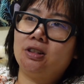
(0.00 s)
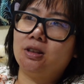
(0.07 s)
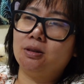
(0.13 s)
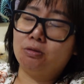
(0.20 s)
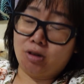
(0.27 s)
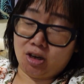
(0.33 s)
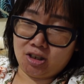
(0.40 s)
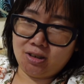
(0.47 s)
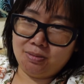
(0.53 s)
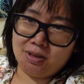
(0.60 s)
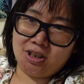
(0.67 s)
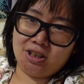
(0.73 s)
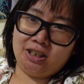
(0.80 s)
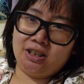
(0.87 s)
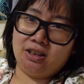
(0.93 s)
the washing
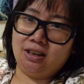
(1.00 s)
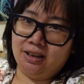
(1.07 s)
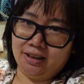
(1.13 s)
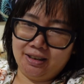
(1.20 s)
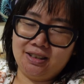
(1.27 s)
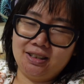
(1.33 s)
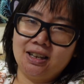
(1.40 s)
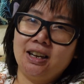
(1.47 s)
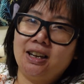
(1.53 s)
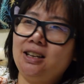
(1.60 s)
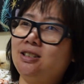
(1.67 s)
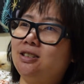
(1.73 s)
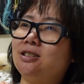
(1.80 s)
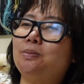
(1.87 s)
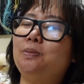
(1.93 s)
machine lid.
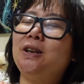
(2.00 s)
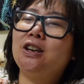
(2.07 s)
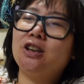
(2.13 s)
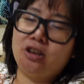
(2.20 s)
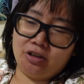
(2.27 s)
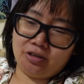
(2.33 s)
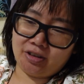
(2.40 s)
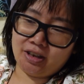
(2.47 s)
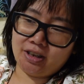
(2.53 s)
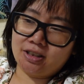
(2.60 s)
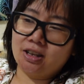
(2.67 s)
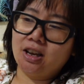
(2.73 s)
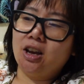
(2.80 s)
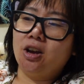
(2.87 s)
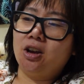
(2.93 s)
He's just being curious.